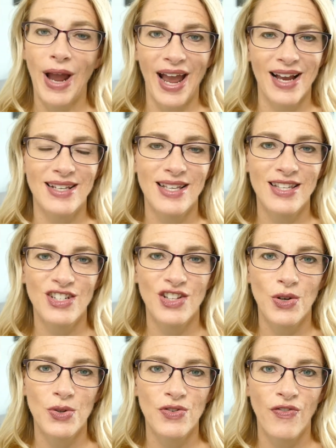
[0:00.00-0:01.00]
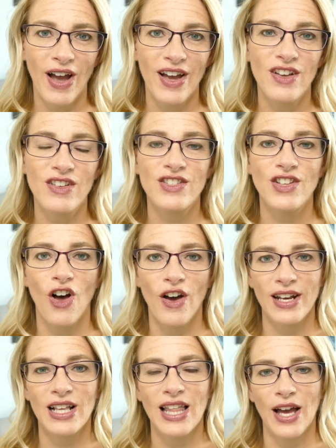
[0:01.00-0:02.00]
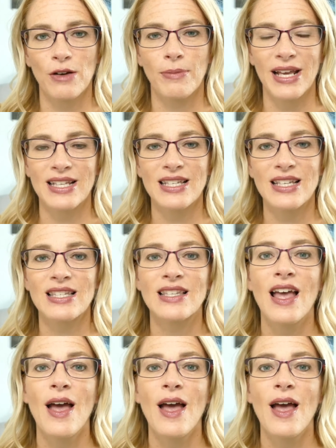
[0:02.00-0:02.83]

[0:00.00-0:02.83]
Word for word: access to those files on a cloud basis,